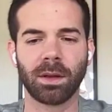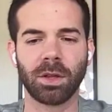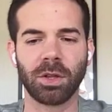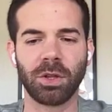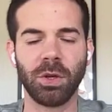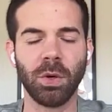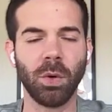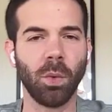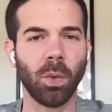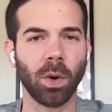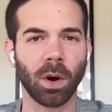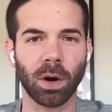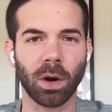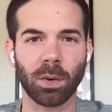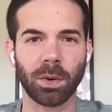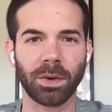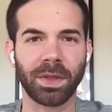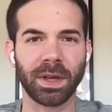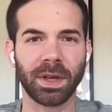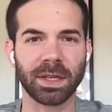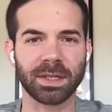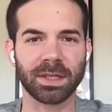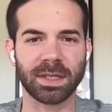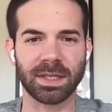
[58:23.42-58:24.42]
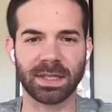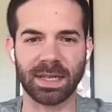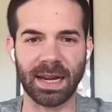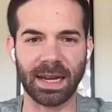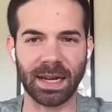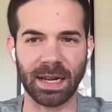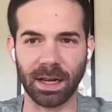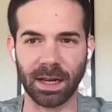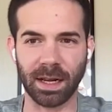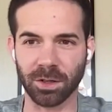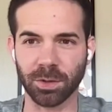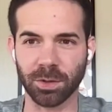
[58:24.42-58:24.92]
you work with us
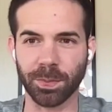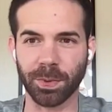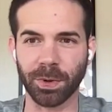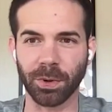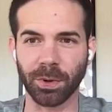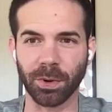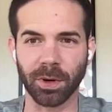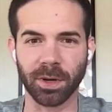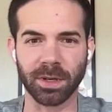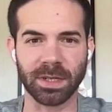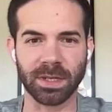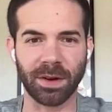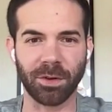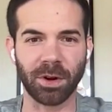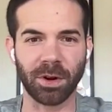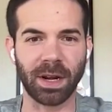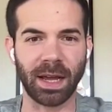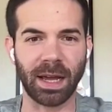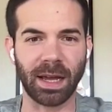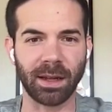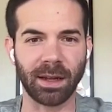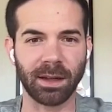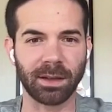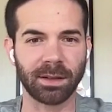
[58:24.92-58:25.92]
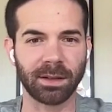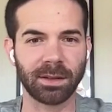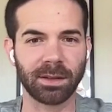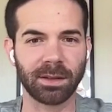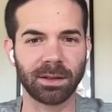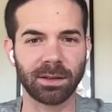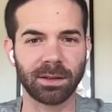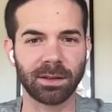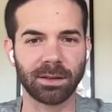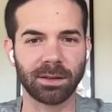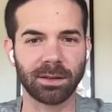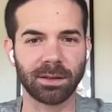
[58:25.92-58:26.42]
zany entrepreneurs every day,
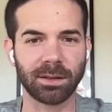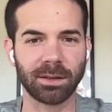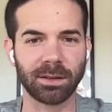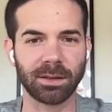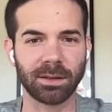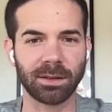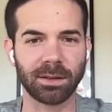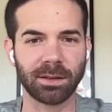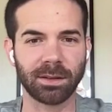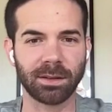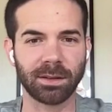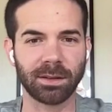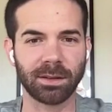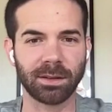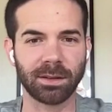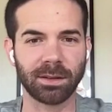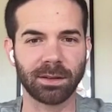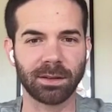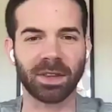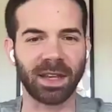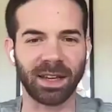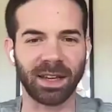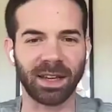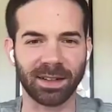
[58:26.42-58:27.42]
the favorite thing.